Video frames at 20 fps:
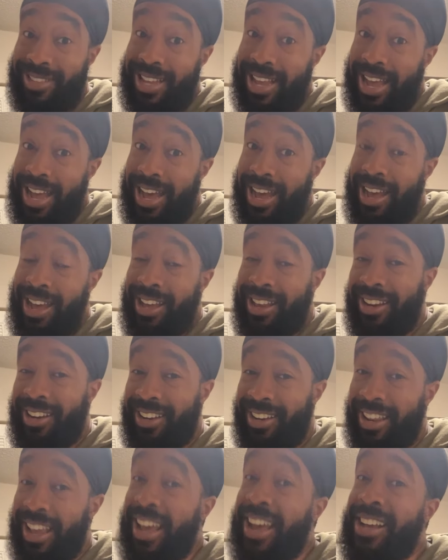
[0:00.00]

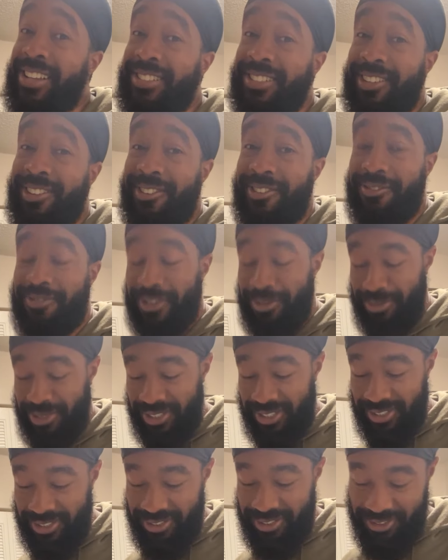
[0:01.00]
Then ask her if I'm
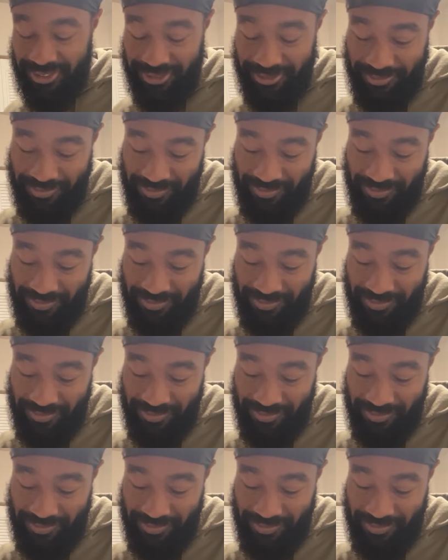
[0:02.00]
zesty.